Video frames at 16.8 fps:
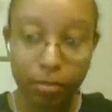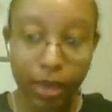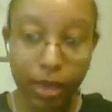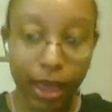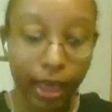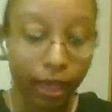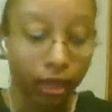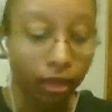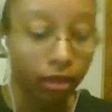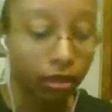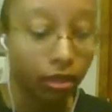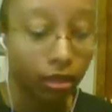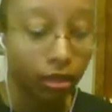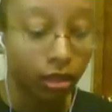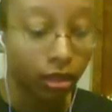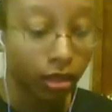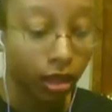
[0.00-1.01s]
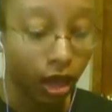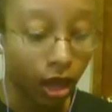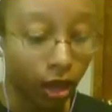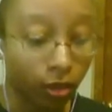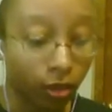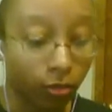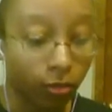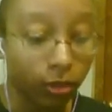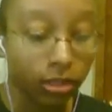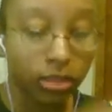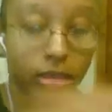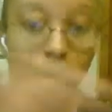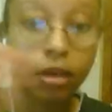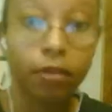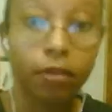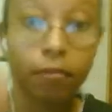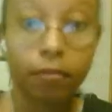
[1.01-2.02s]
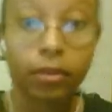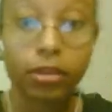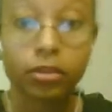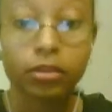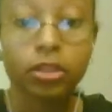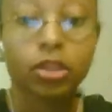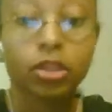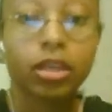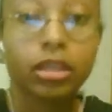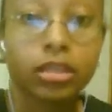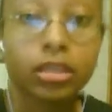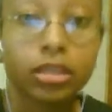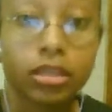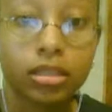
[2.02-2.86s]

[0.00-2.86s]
back with some further instructions.